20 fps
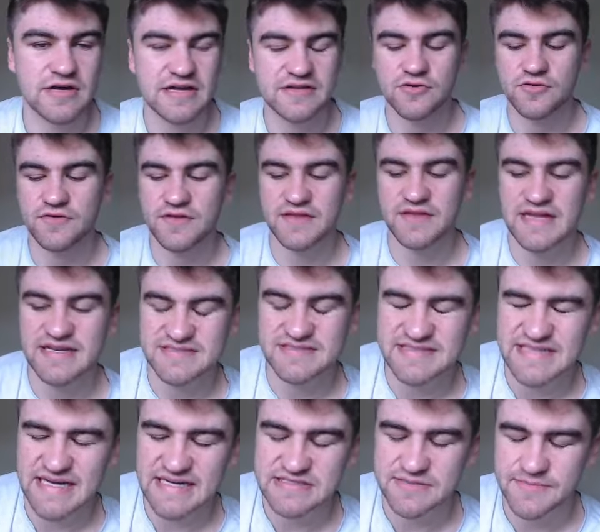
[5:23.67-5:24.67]
I know that
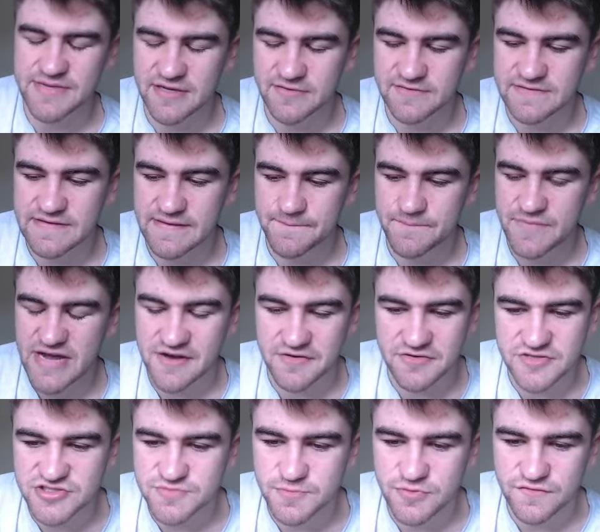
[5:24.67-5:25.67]
stat about
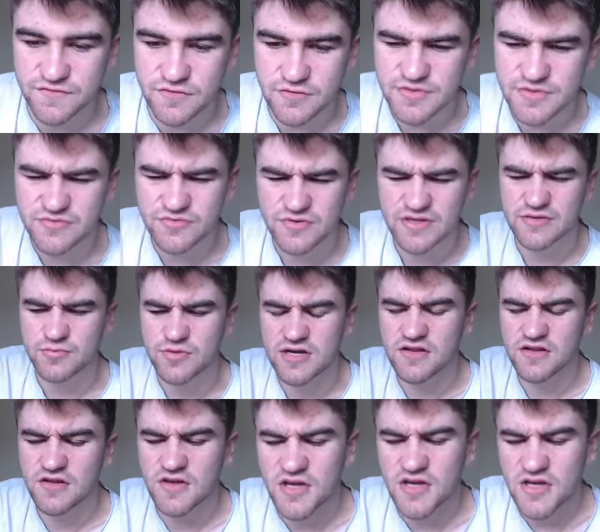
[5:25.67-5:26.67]
Parrish performing really
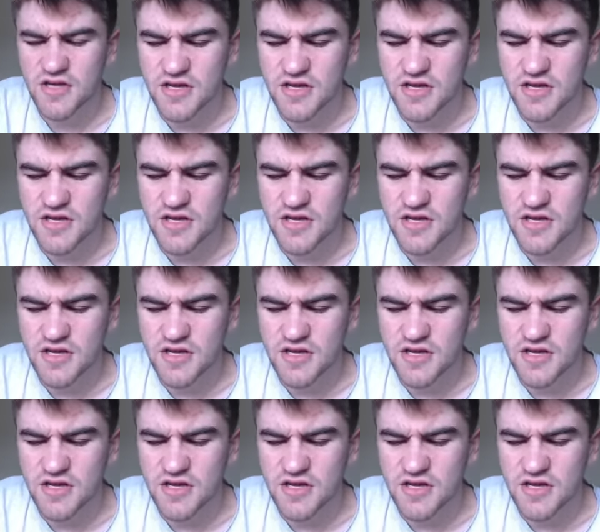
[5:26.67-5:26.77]
well,